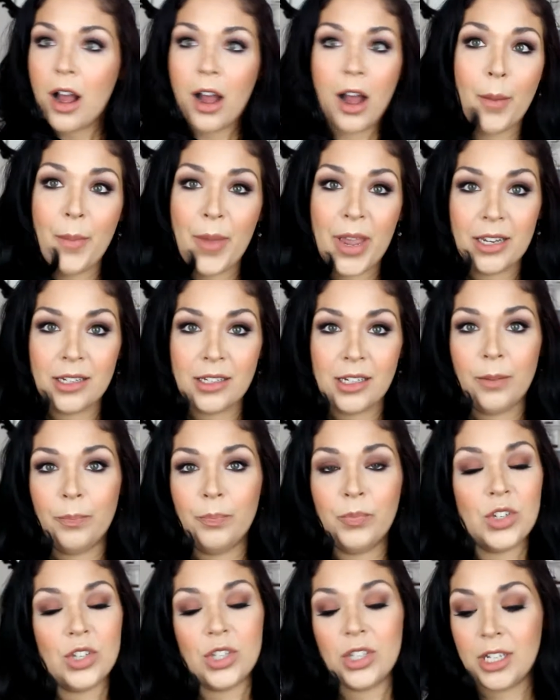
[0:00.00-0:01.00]

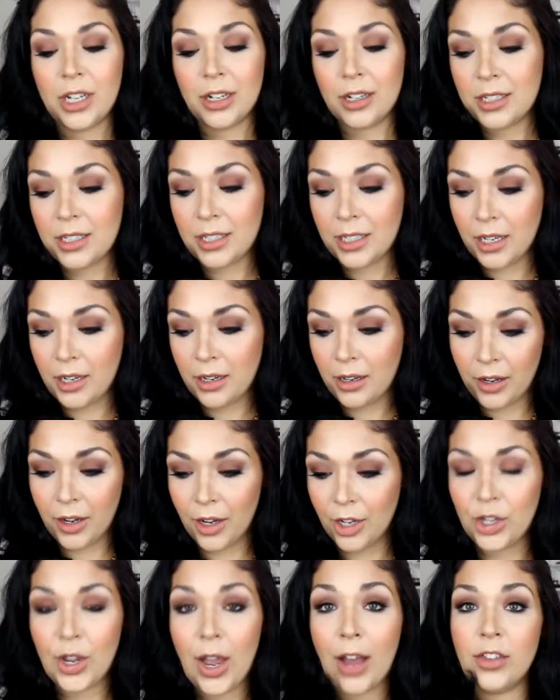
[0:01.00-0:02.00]
amazing. Seriously,
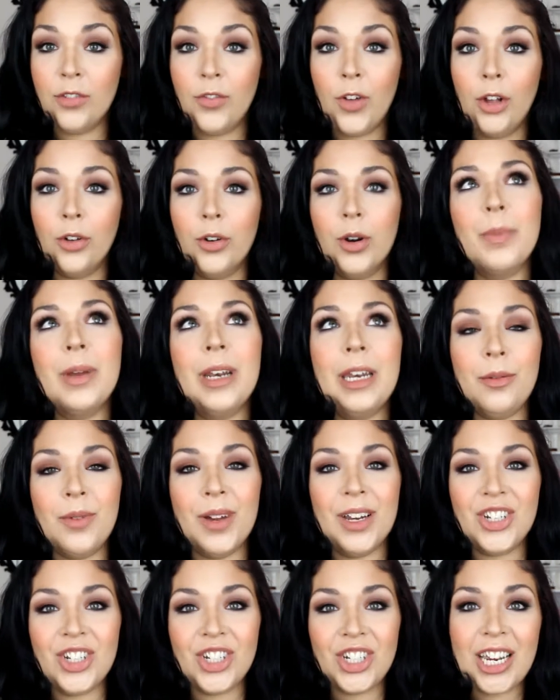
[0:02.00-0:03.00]
ugh, you have to follow her. But
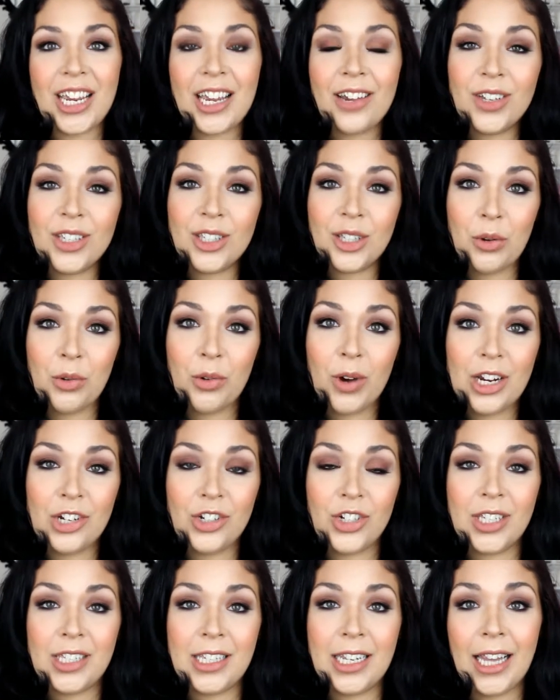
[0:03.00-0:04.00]
anyway, she was so
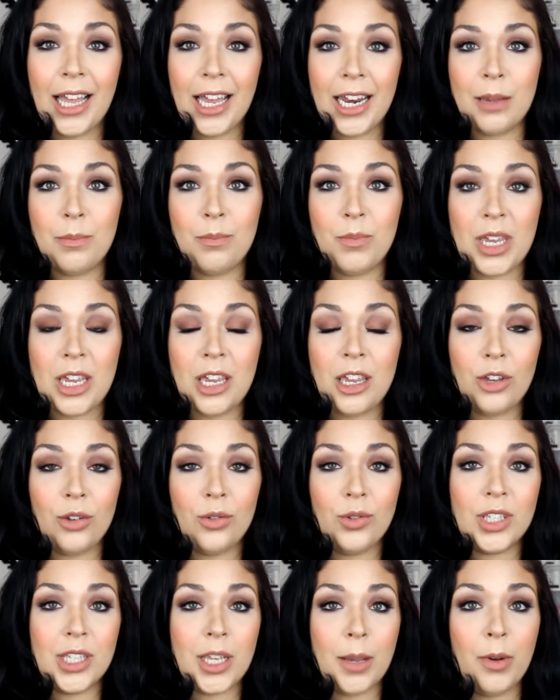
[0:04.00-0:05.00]
gracious in letting me
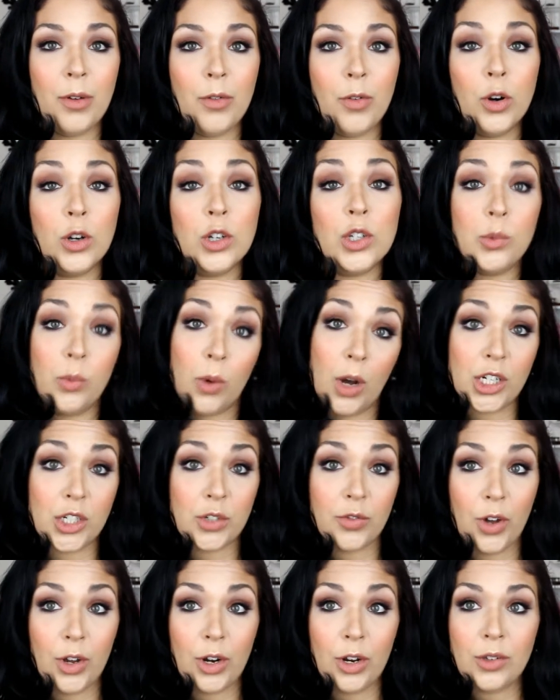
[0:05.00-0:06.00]
use some of her
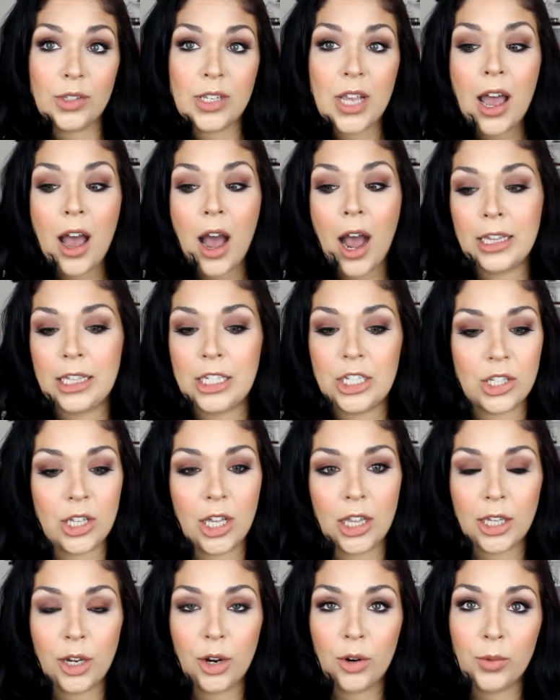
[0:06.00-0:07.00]
swatch photos. I just
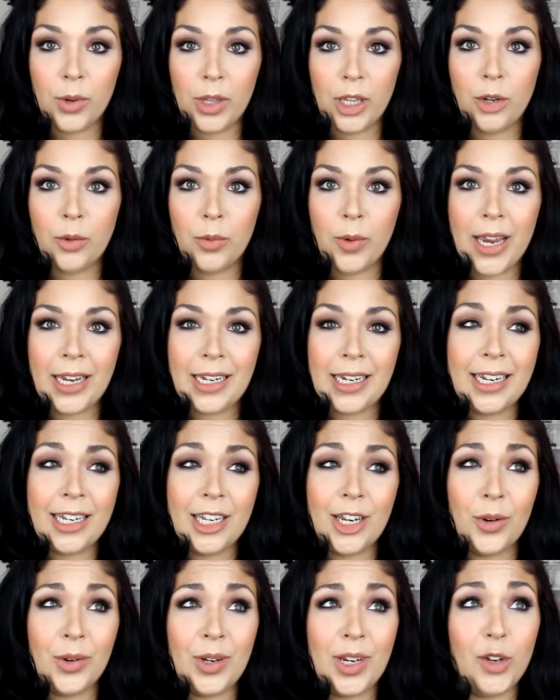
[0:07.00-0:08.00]
thought they were really great
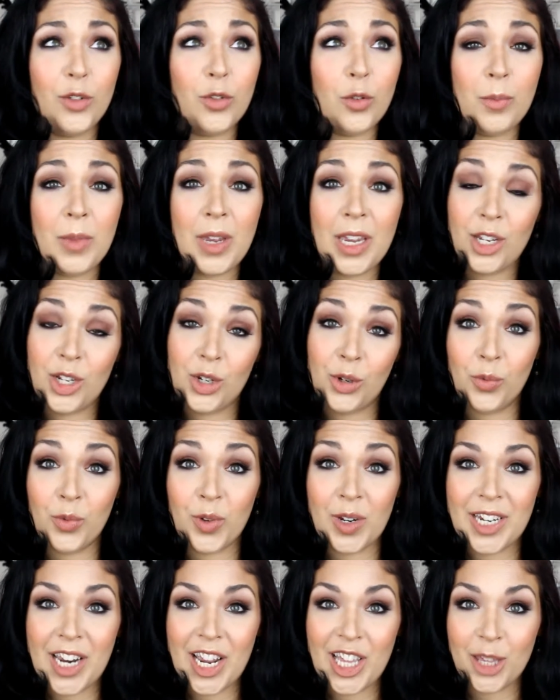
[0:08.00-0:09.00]
and no need for me to
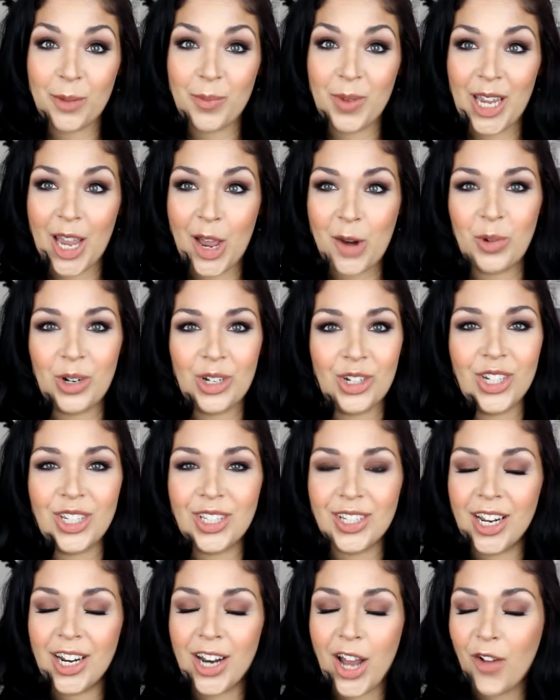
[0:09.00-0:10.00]
retake them again when
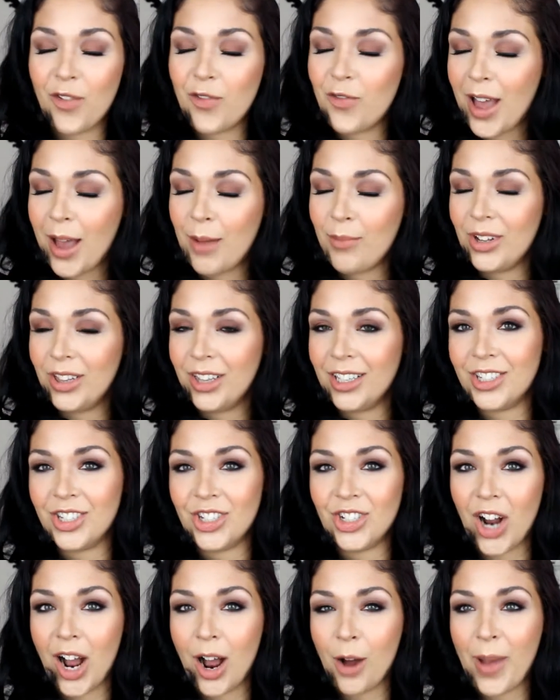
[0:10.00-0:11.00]
she's done a
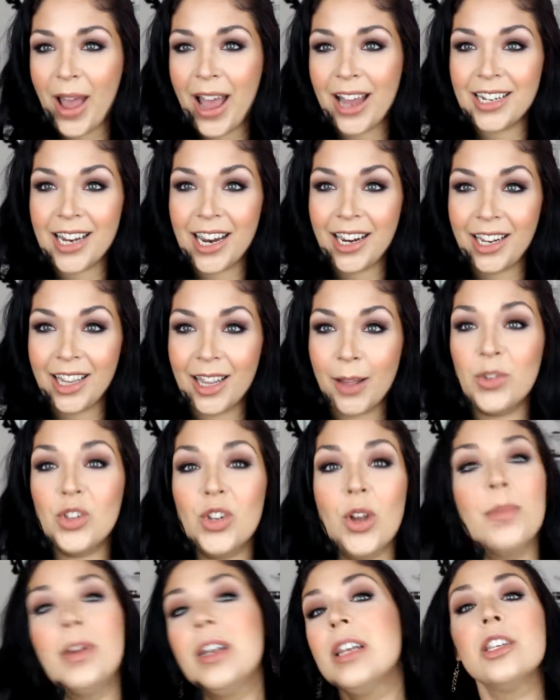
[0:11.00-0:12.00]
fabulous job at taking them.
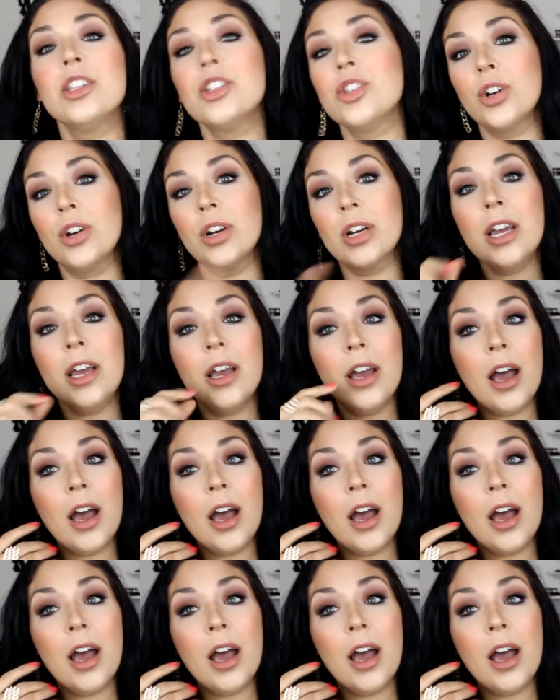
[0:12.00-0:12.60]
So I'm going to insert